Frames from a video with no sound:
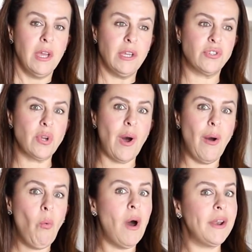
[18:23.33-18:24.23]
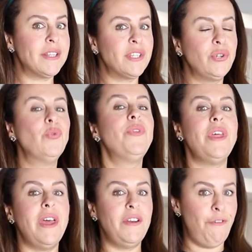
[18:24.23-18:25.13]
And so I wanted to
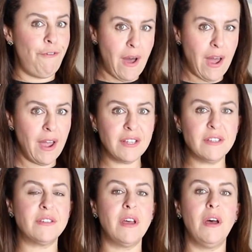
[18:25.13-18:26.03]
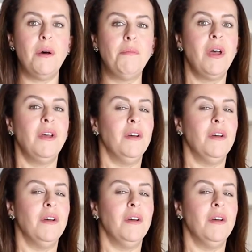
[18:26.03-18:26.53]
then find some